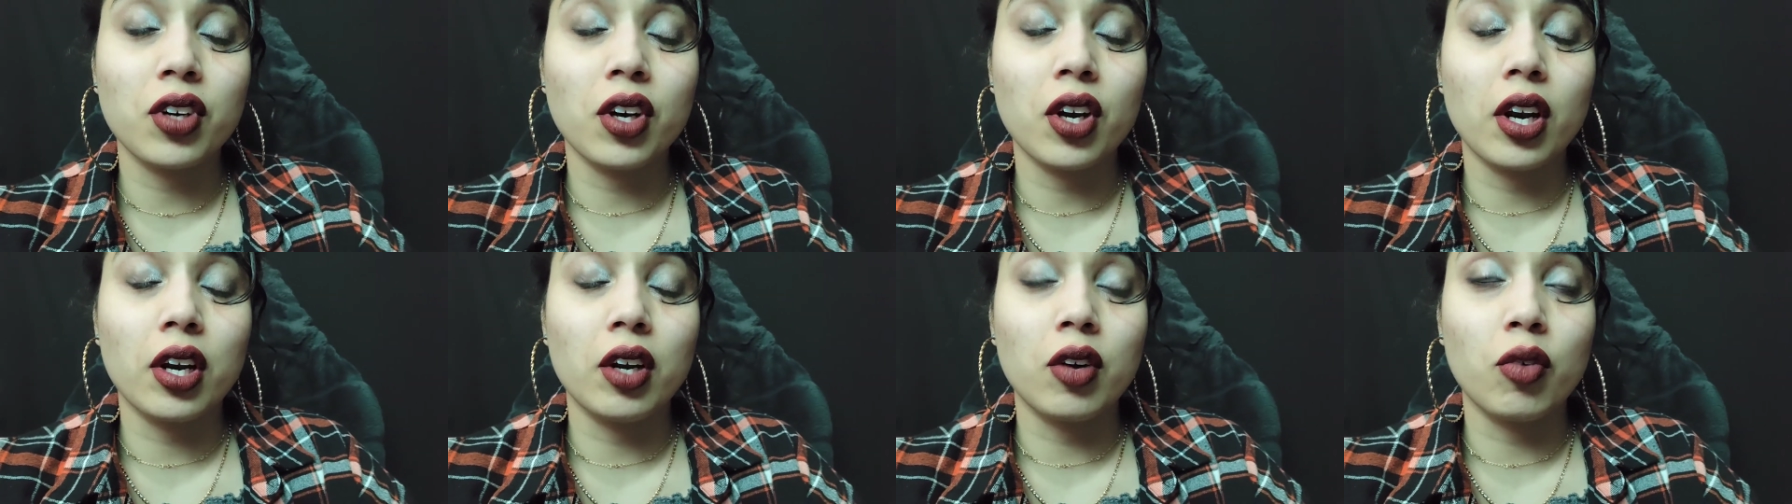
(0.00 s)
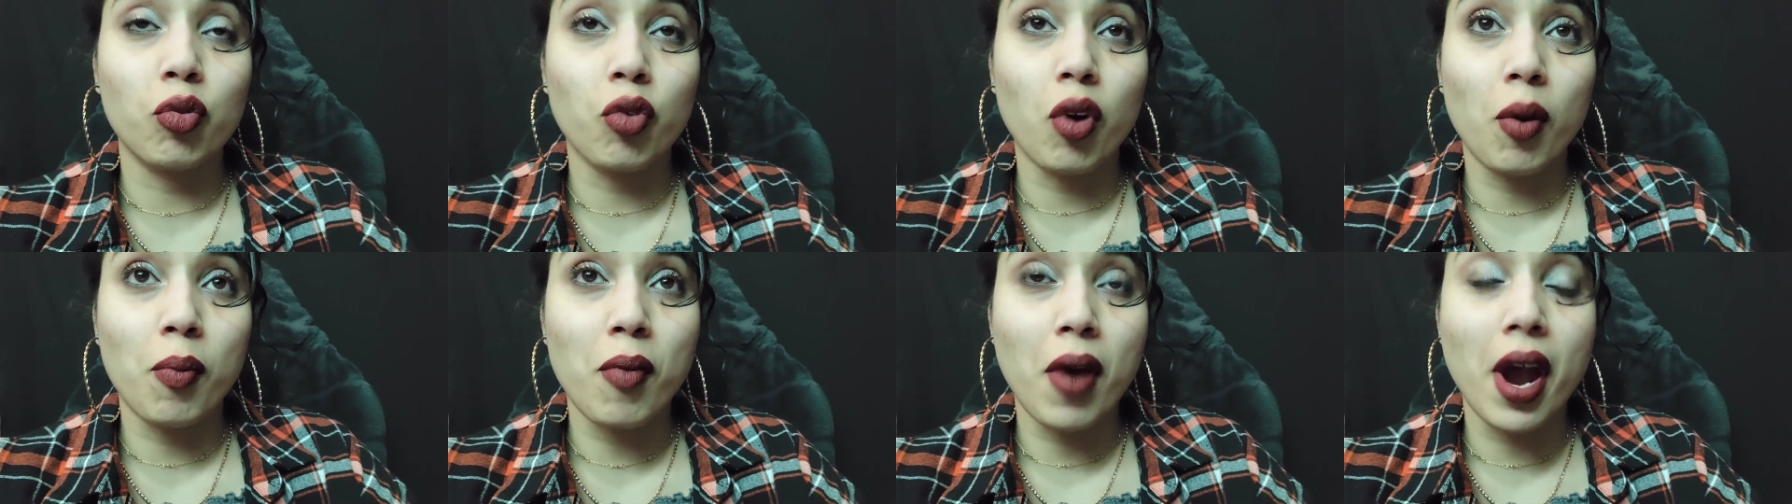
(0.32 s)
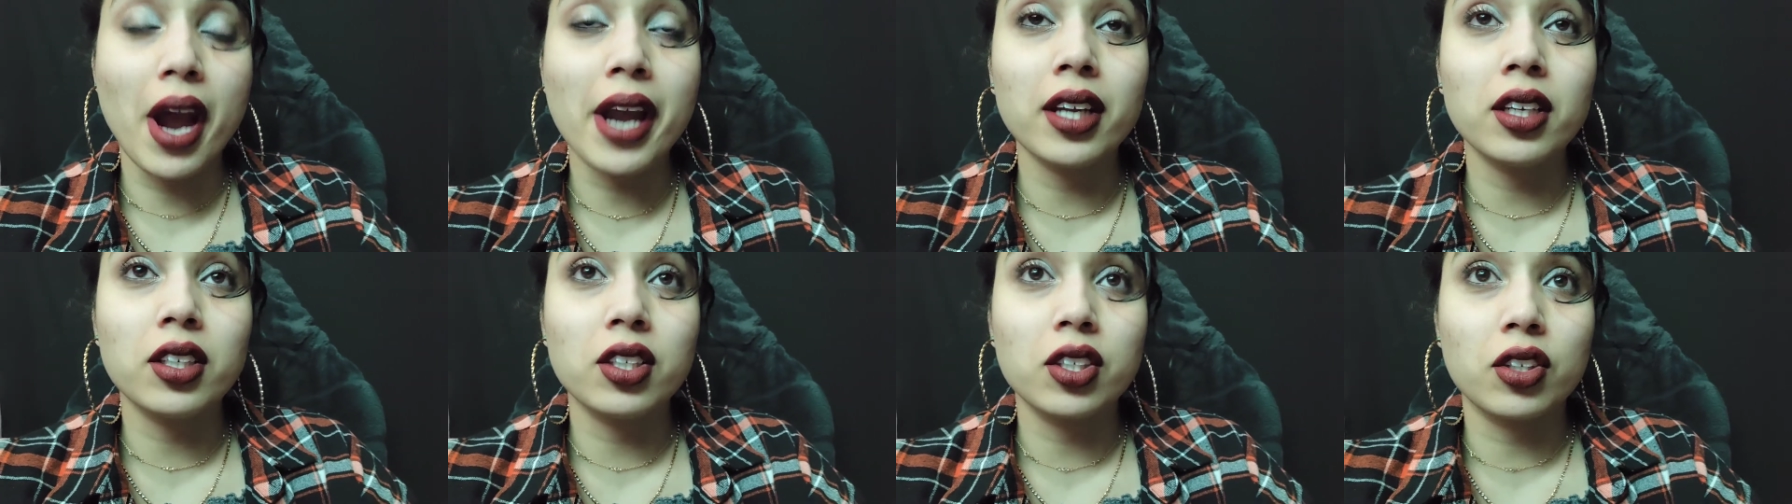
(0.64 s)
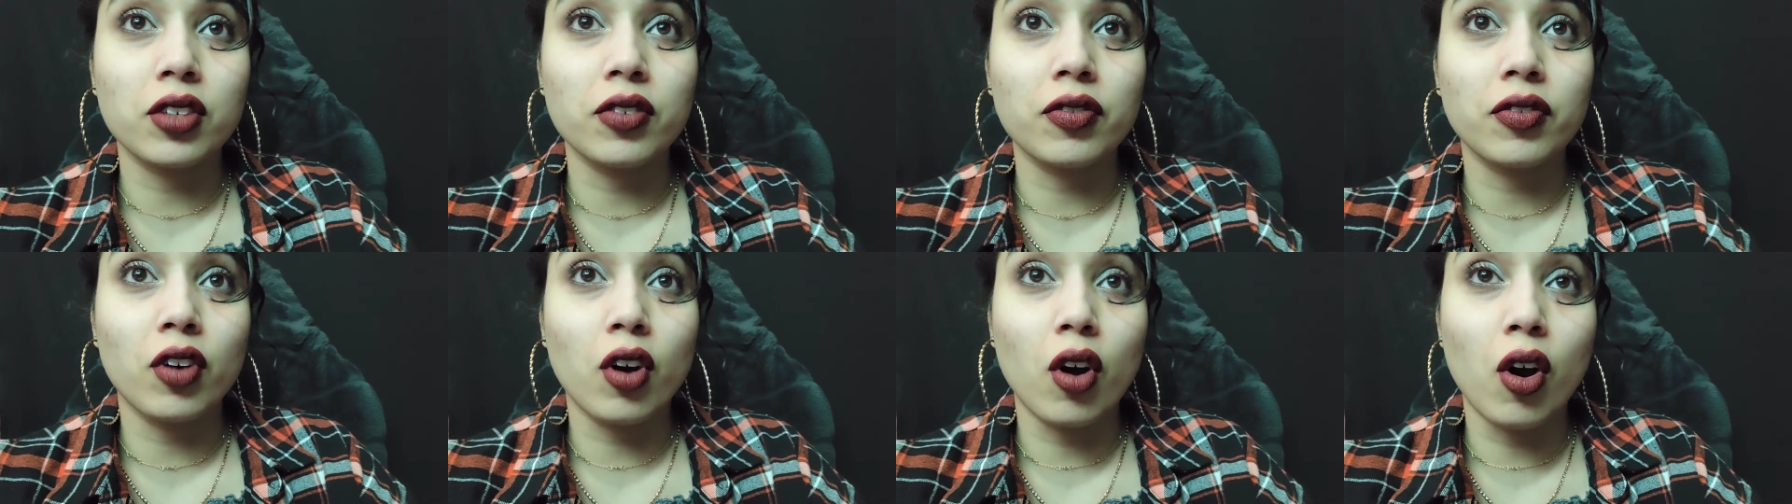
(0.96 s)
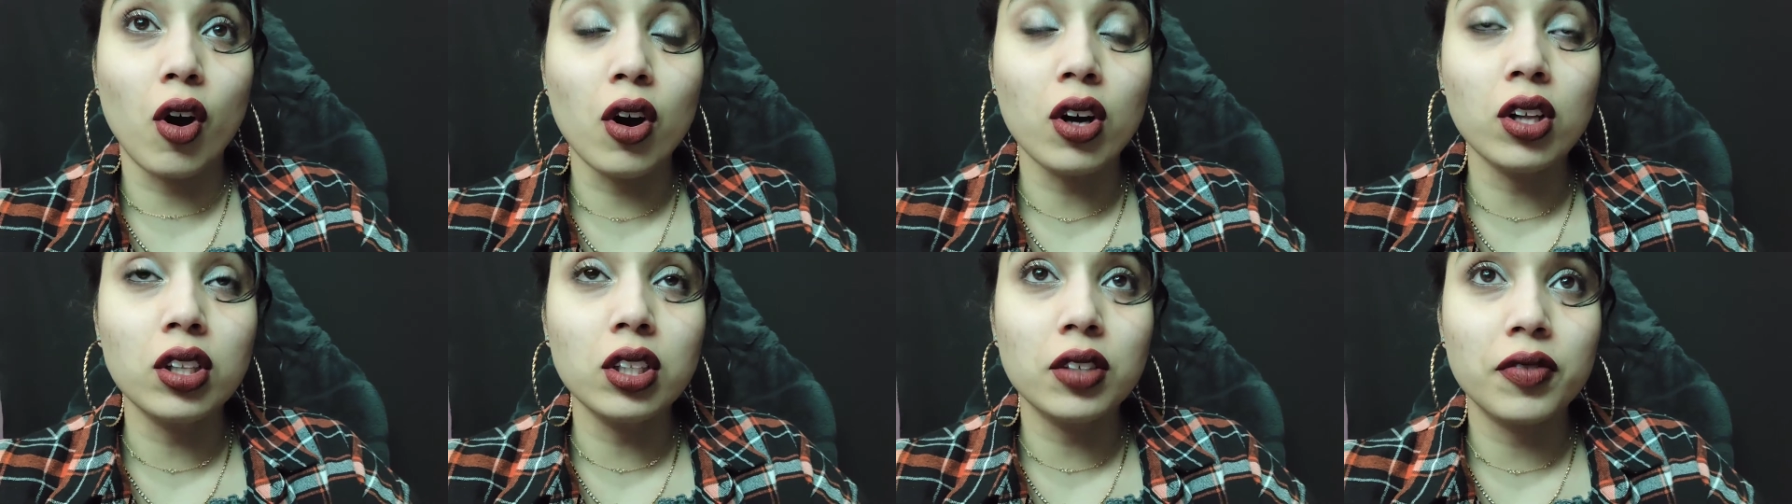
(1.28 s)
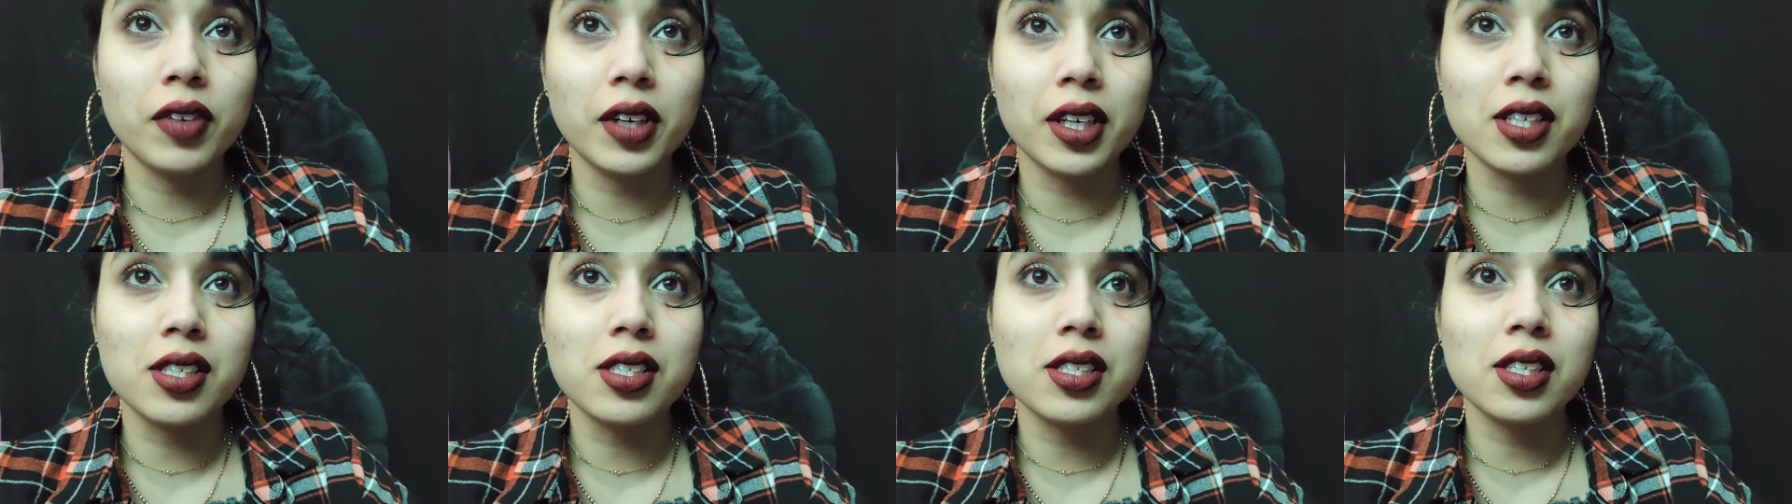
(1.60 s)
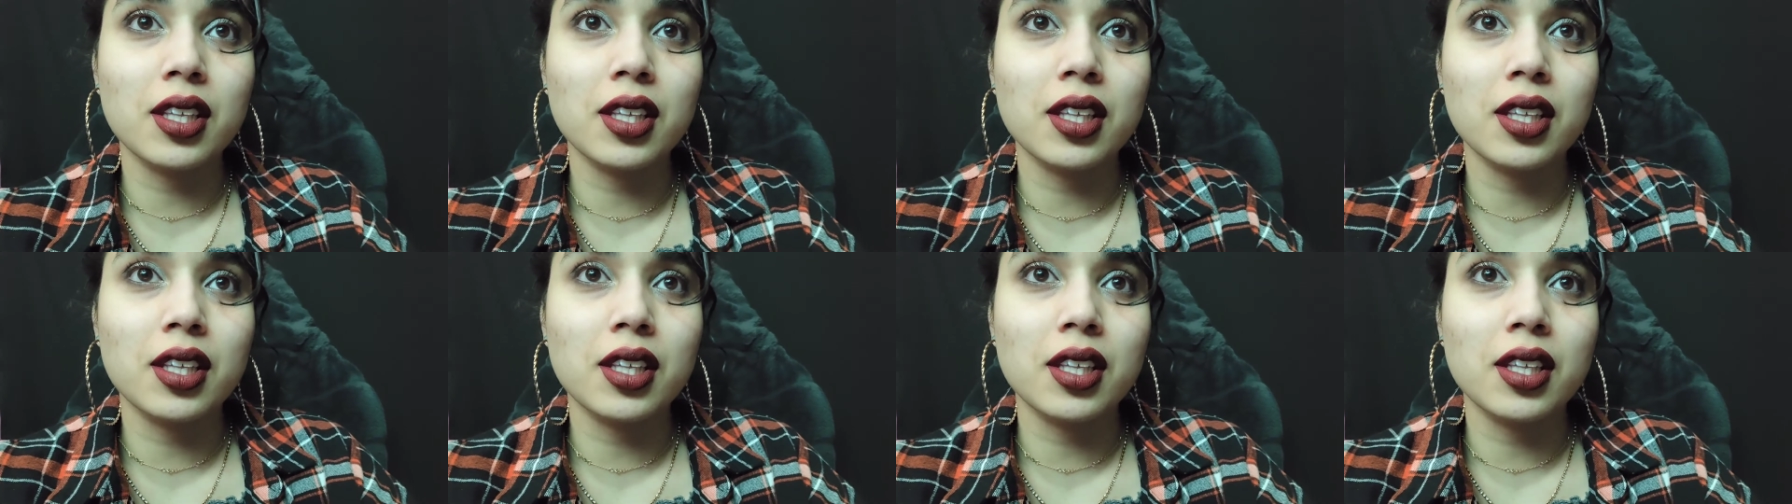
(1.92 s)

and a reminder for all of us